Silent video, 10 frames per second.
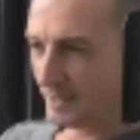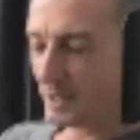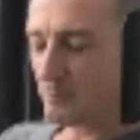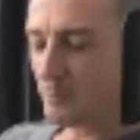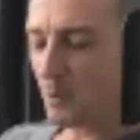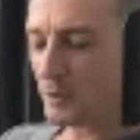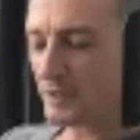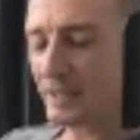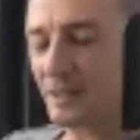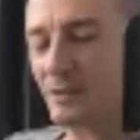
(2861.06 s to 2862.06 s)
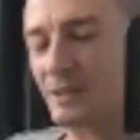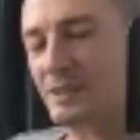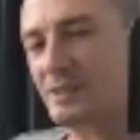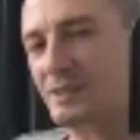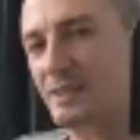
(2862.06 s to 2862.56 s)
Important here
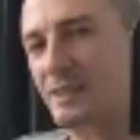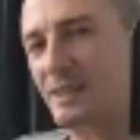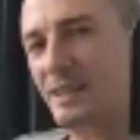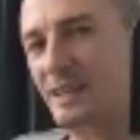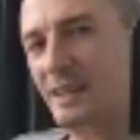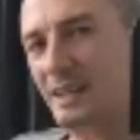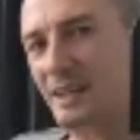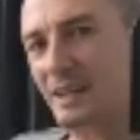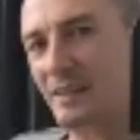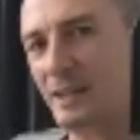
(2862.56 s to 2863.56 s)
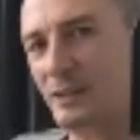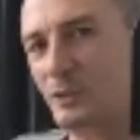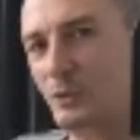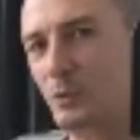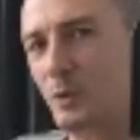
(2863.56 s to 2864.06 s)
is that
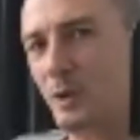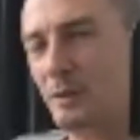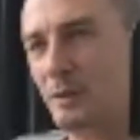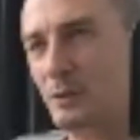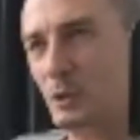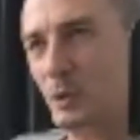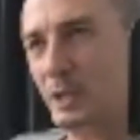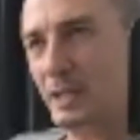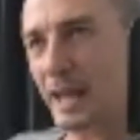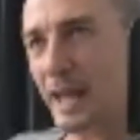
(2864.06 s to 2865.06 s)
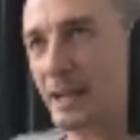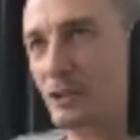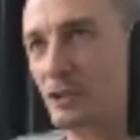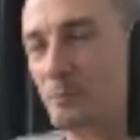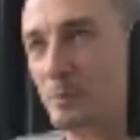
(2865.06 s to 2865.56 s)
you doing an
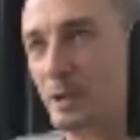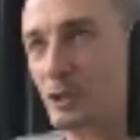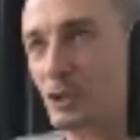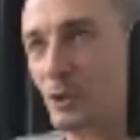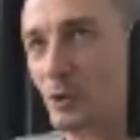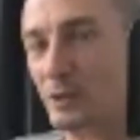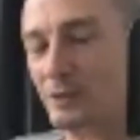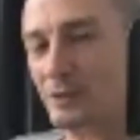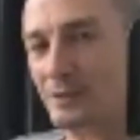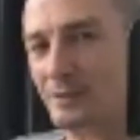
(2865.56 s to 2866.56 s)
action by choice,